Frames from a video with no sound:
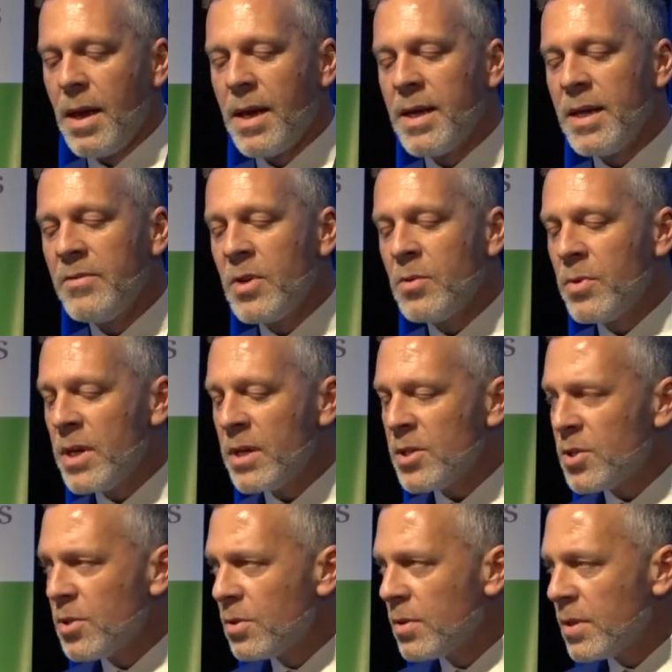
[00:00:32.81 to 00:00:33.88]
and giving
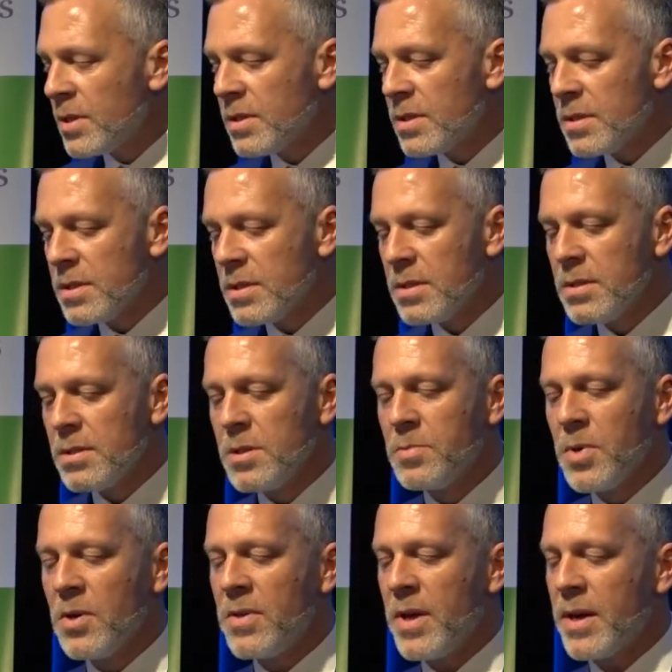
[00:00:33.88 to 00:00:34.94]
reassurance to
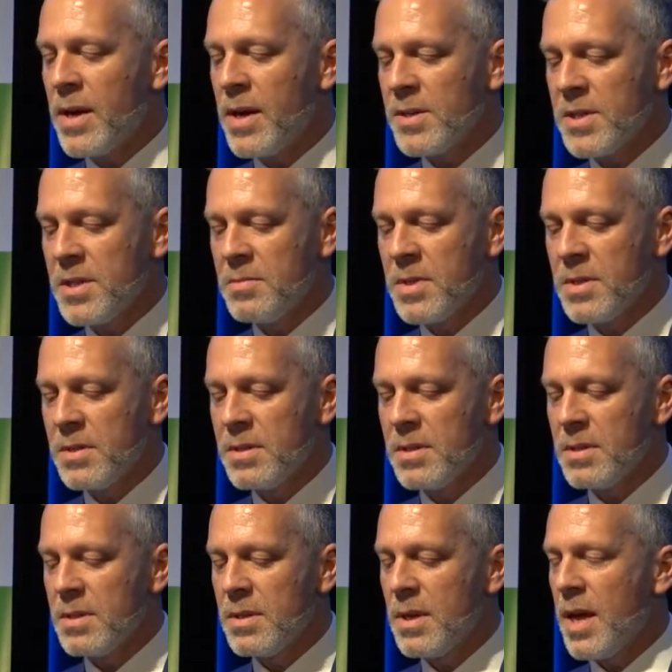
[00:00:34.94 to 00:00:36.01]
both our
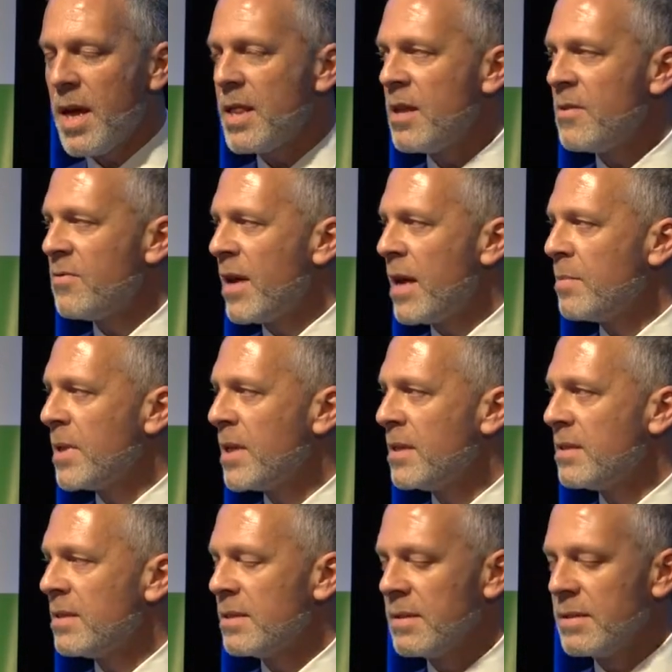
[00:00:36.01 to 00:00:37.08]
customers and their
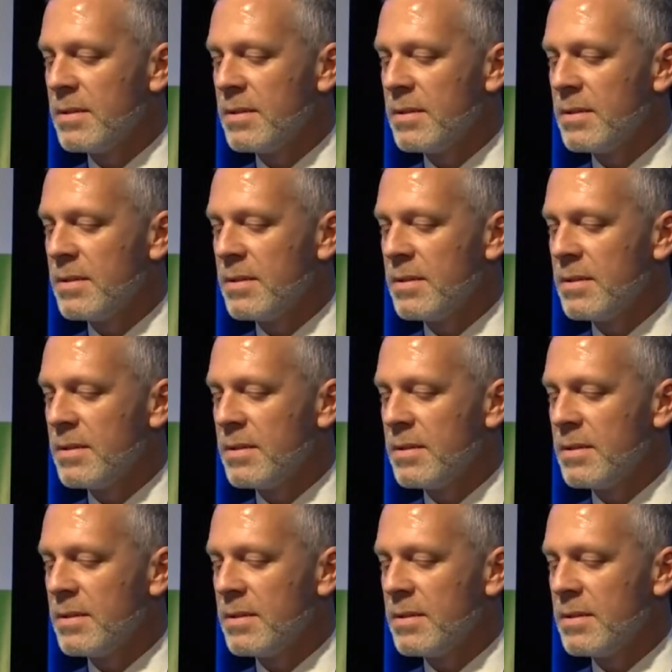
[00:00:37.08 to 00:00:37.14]
families.